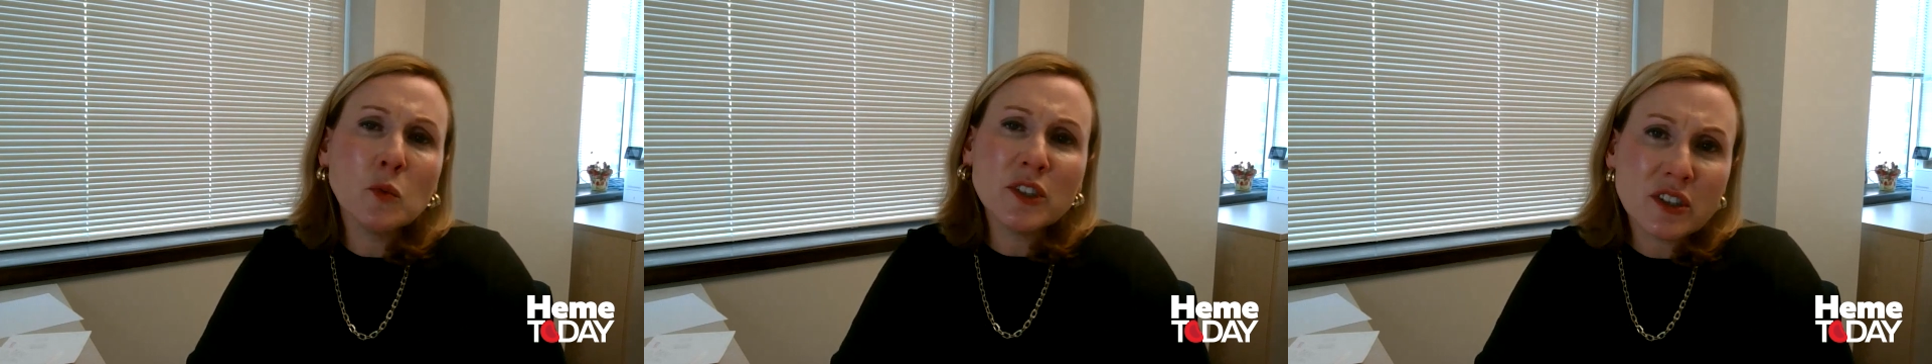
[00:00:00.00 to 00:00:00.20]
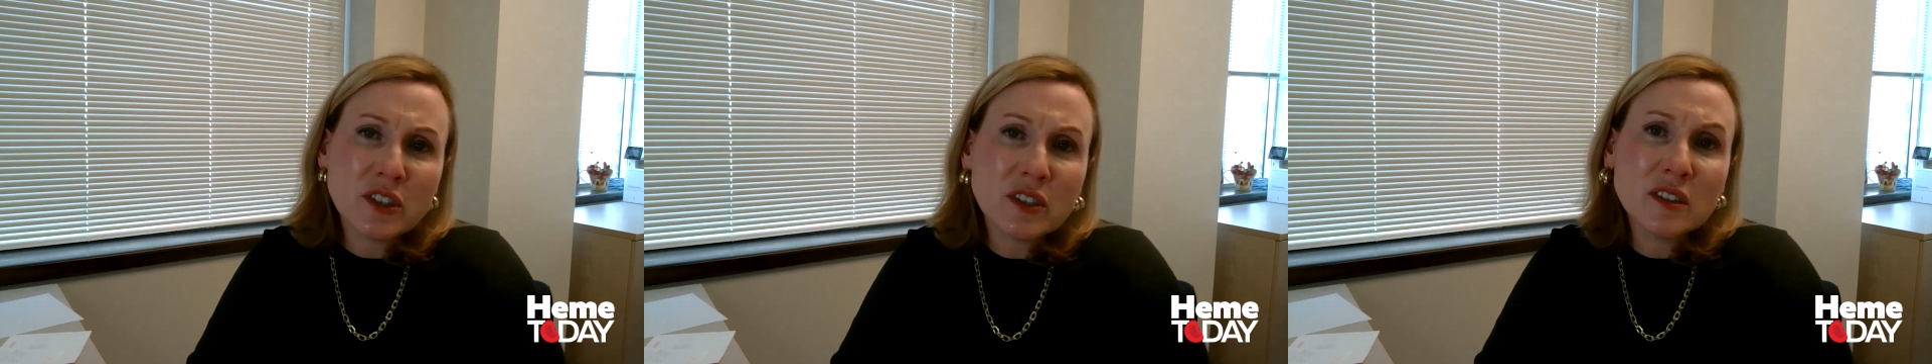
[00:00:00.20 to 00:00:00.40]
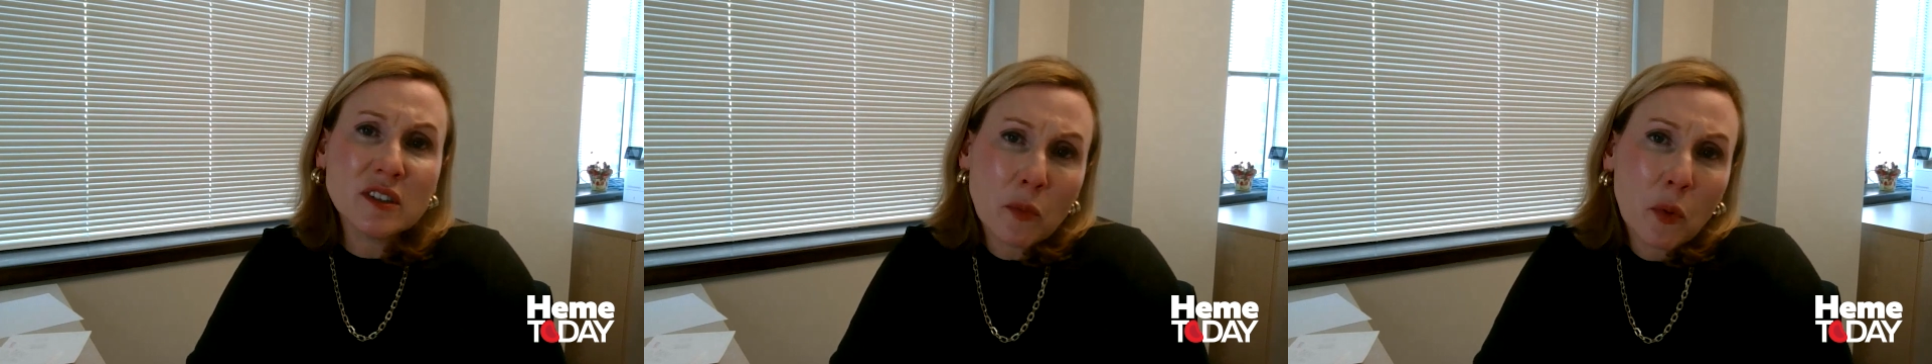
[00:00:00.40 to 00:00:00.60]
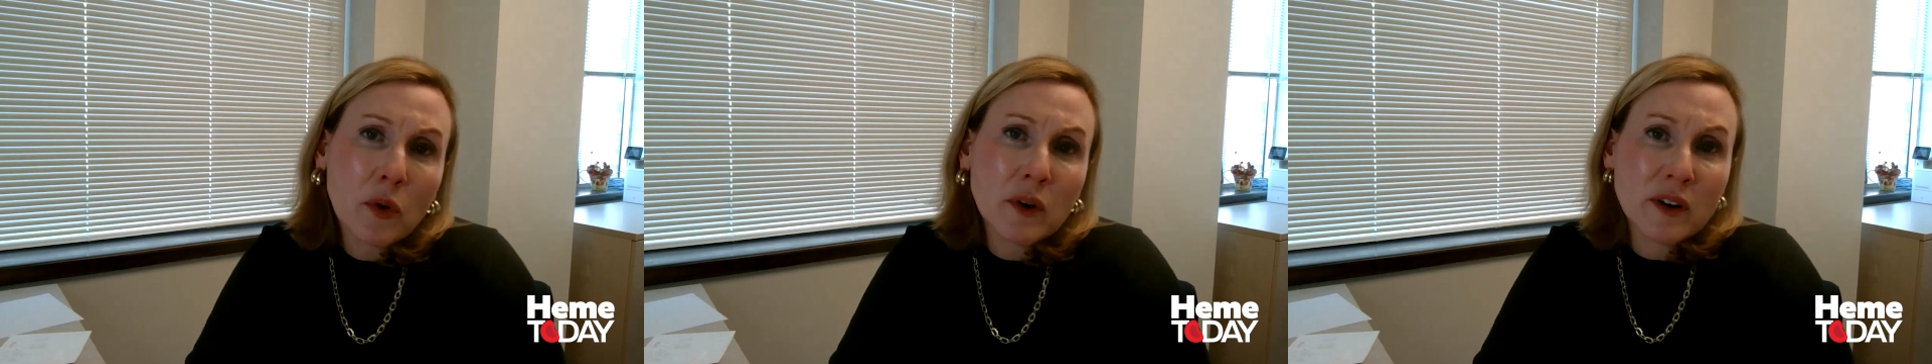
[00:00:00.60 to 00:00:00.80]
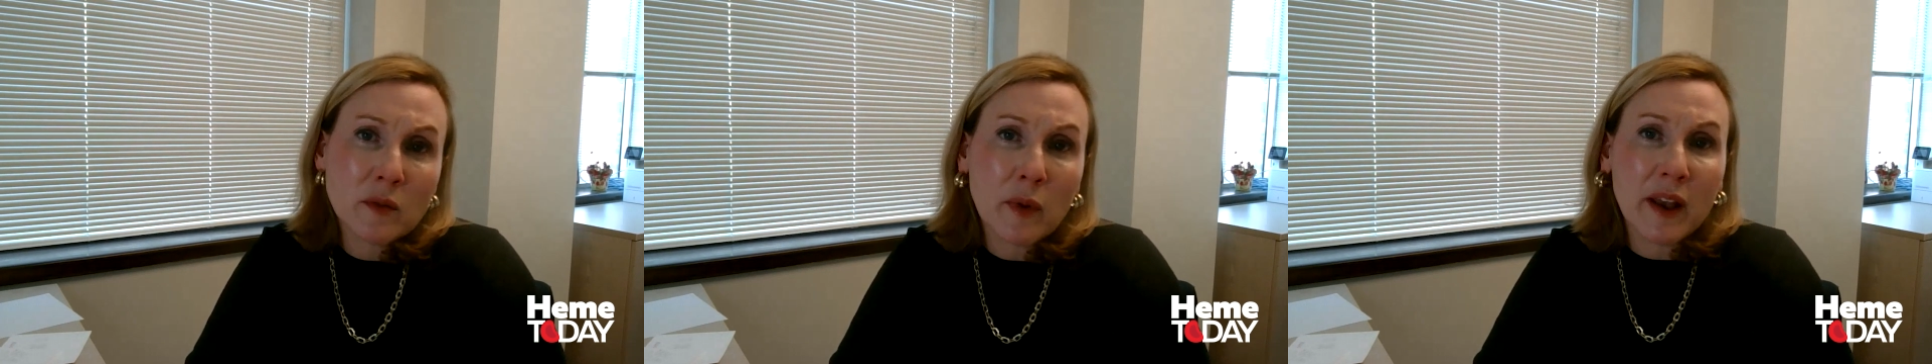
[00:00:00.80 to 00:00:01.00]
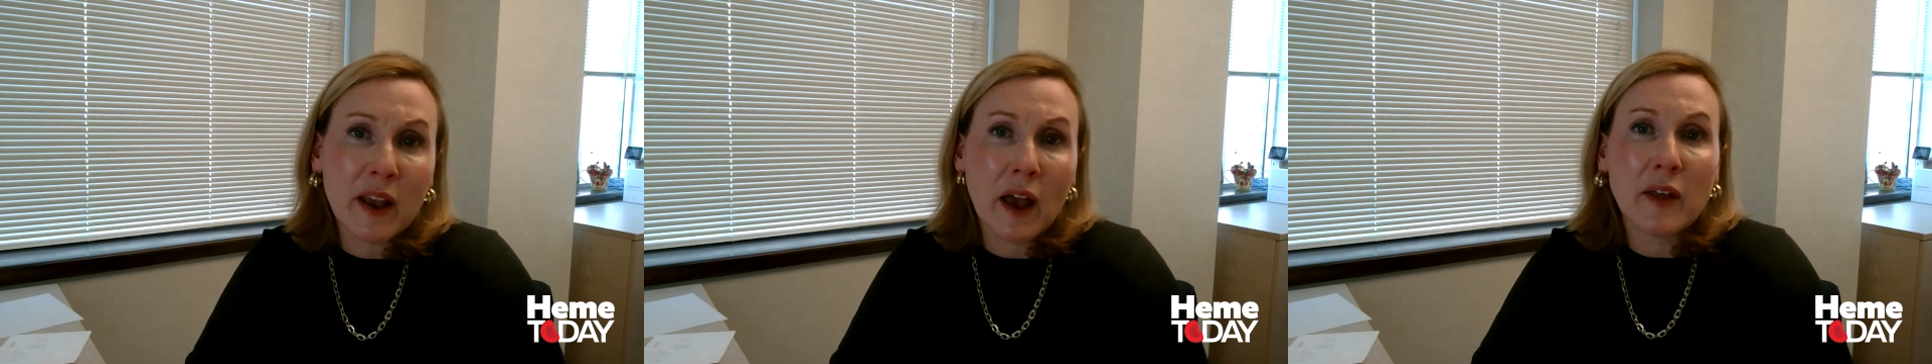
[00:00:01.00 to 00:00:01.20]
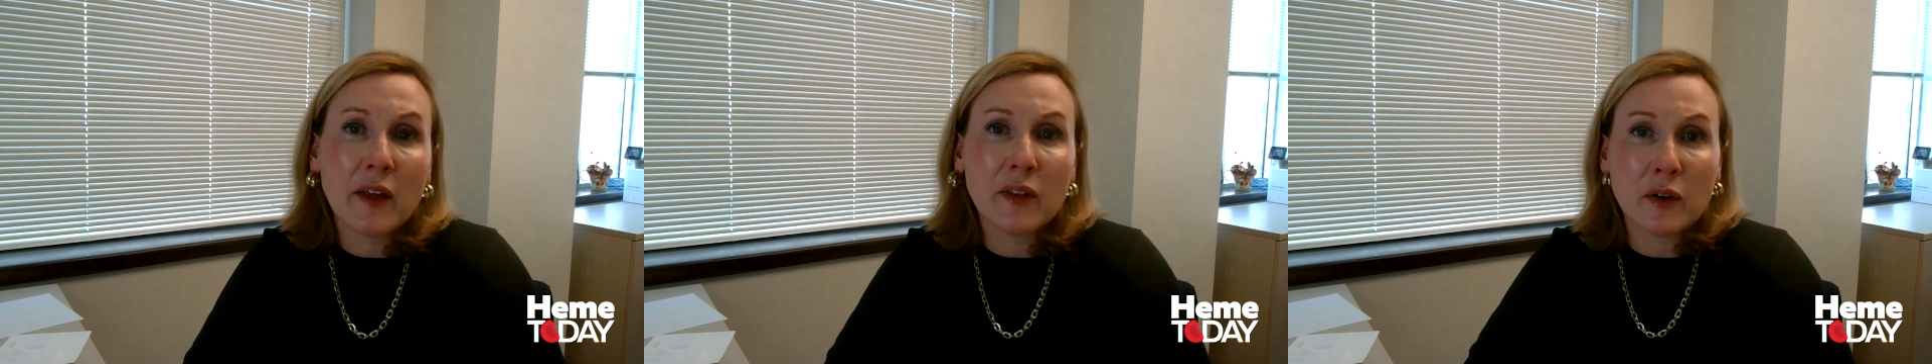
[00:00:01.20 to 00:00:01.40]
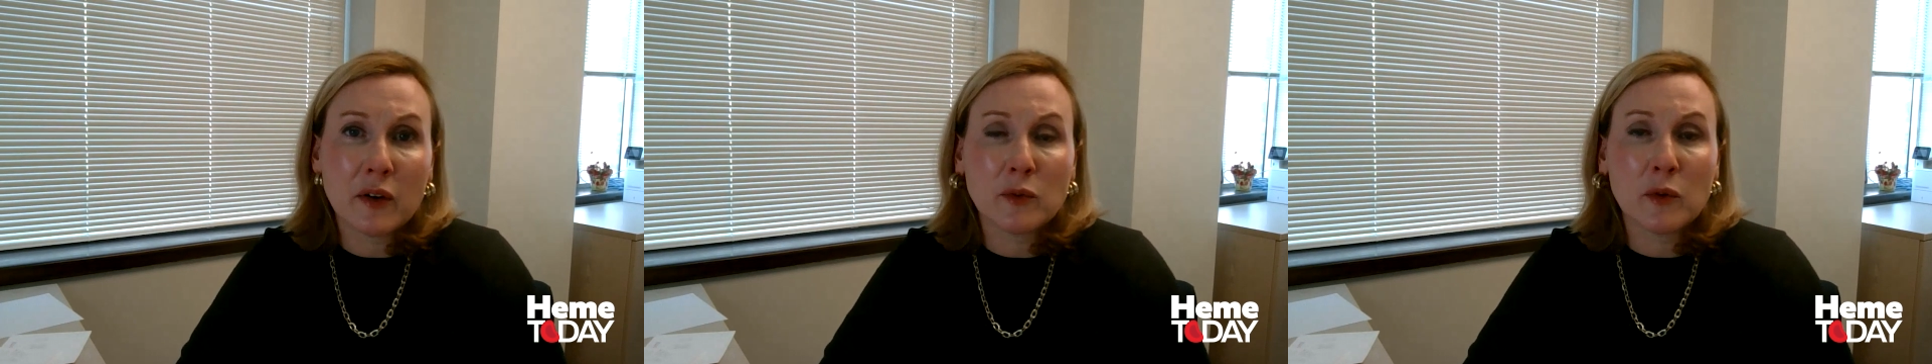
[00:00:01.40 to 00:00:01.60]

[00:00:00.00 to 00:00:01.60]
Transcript: which is supported by other